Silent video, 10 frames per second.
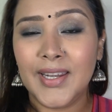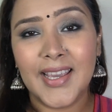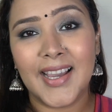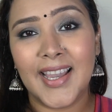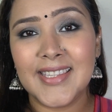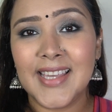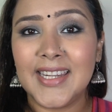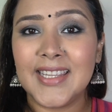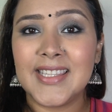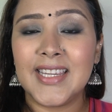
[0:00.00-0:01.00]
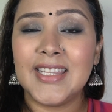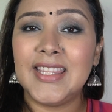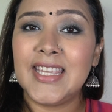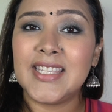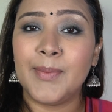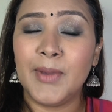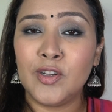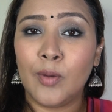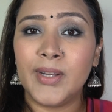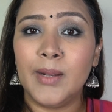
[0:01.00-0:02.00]
yeah guys, that is it. These are my
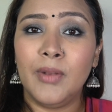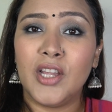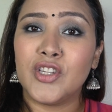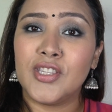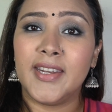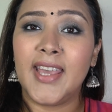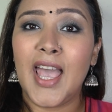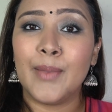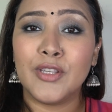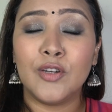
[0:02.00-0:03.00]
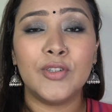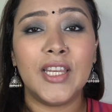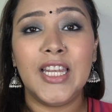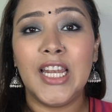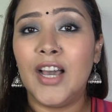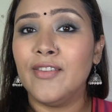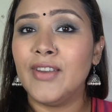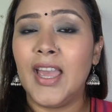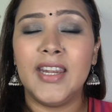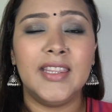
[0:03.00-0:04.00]
top 10 blushes that I absolutely
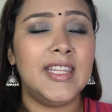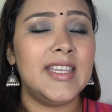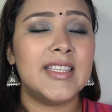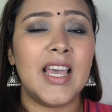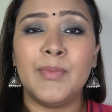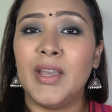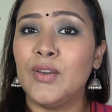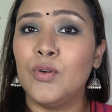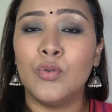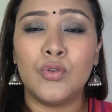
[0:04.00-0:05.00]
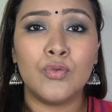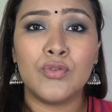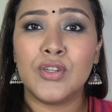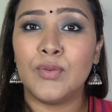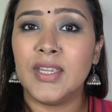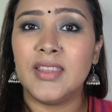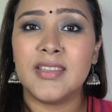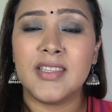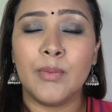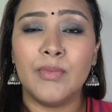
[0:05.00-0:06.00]
love, and these are my go-tos during
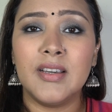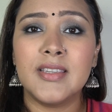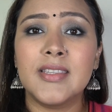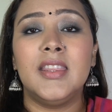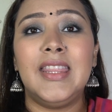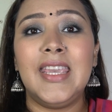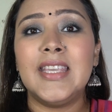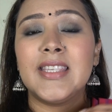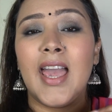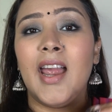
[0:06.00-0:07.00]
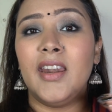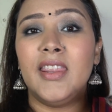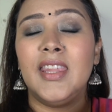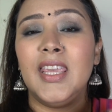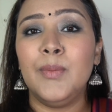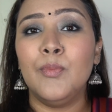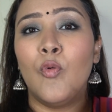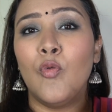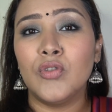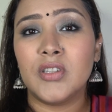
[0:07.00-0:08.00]
the summers. These add the
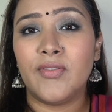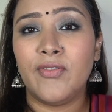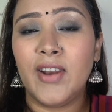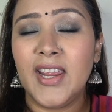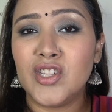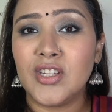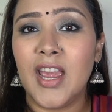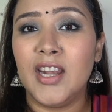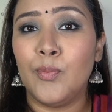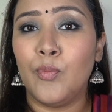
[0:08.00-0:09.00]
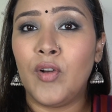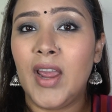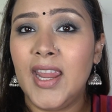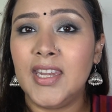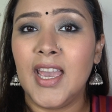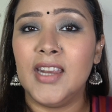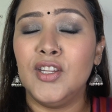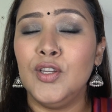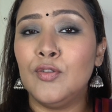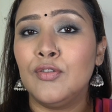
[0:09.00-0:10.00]
most fresh and a bright and
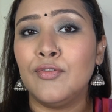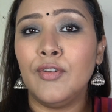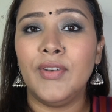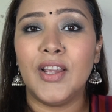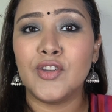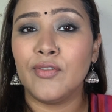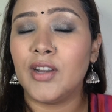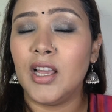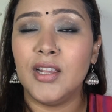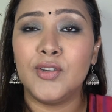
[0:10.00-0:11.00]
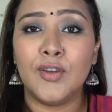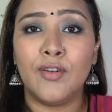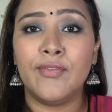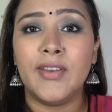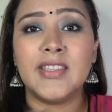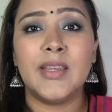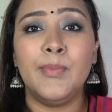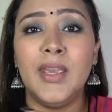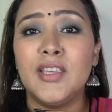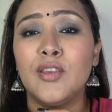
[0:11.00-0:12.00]
a youthful flush of color to your face
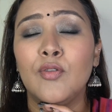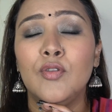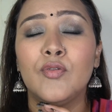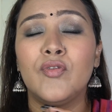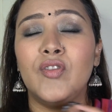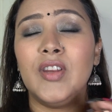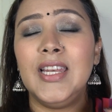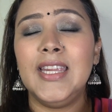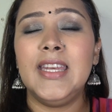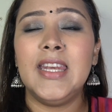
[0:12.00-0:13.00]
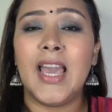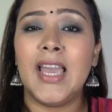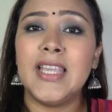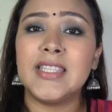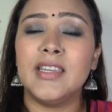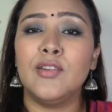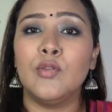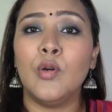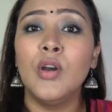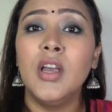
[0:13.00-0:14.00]
and makes you look really nice, and
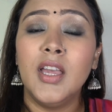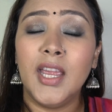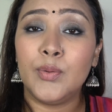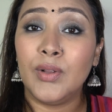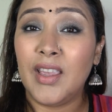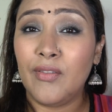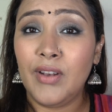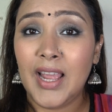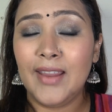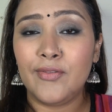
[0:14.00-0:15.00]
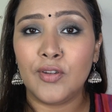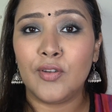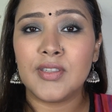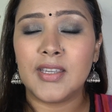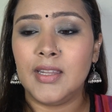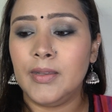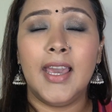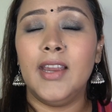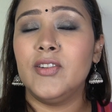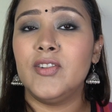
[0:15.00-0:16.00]
it will give life to your skin.
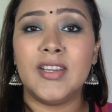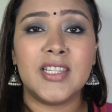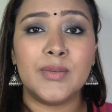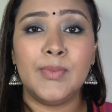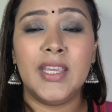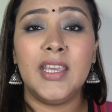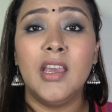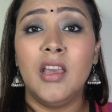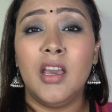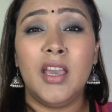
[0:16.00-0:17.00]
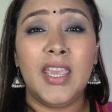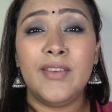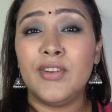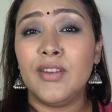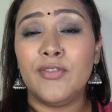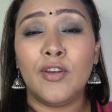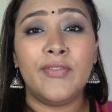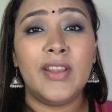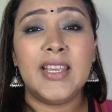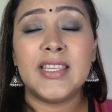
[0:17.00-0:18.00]
And trust me, even if you're
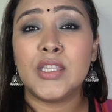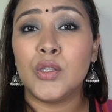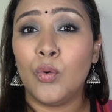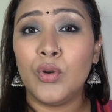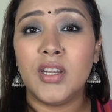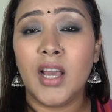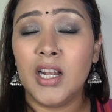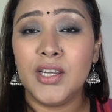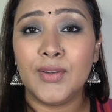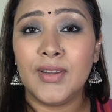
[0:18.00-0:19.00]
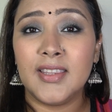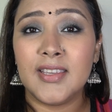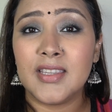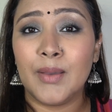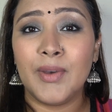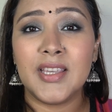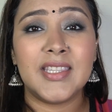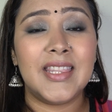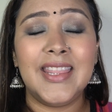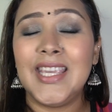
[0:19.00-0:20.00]
feeling so dull during the
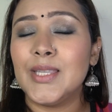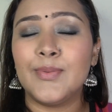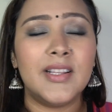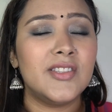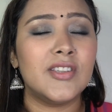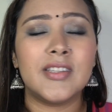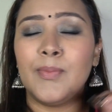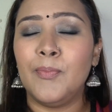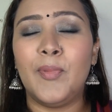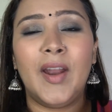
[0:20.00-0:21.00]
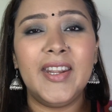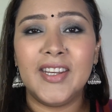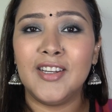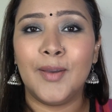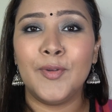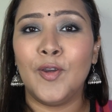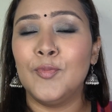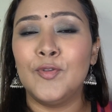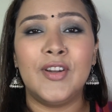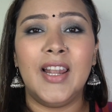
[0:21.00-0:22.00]
summers, these will just brighten up your
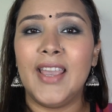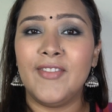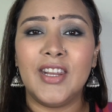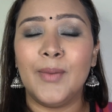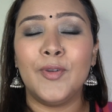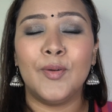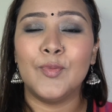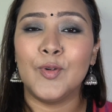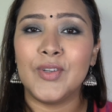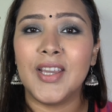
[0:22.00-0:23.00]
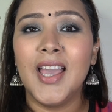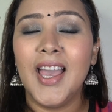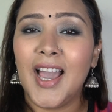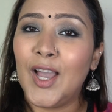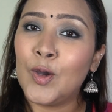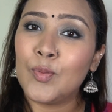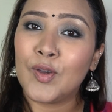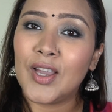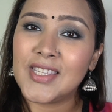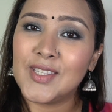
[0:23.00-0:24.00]
mood, liven up your mood. I hope
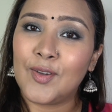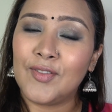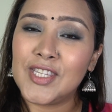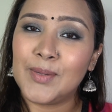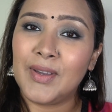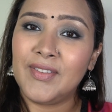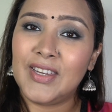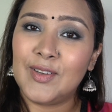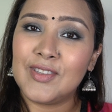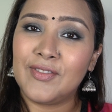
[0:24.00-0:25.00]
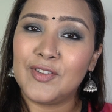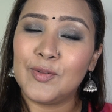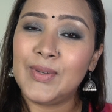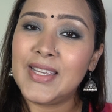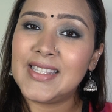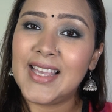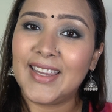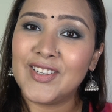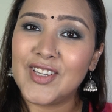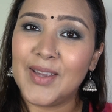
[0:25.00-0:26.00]
you guys enjoy watching my videos. If you do, please
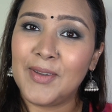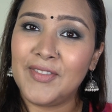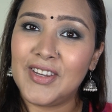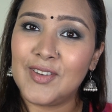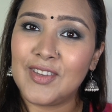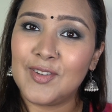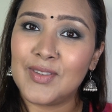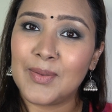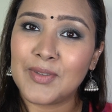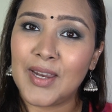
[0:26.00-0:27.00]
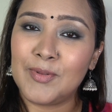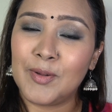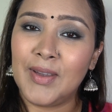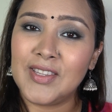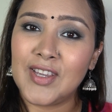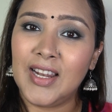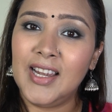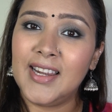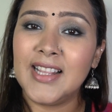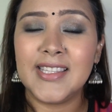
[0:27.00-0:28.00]
like and share my videos, and do subscribe to my
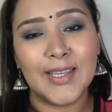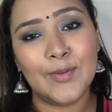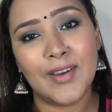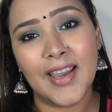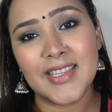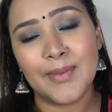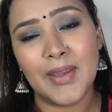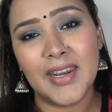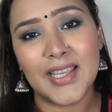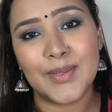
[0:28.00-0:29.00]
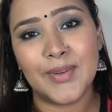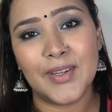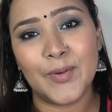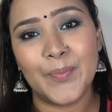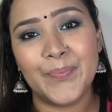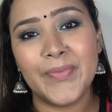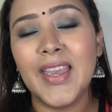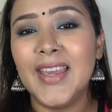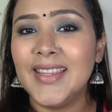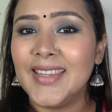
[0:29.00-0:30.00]
channel, and I'll see you guys in my next video.
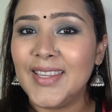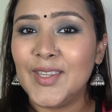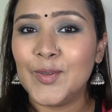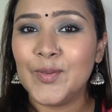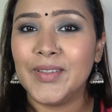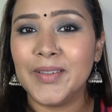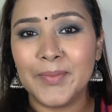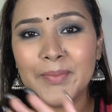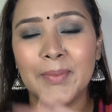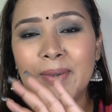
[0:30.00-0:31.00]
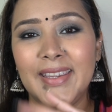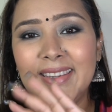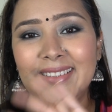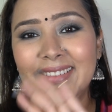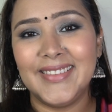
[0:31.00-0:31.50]
Thank you. Bye bye.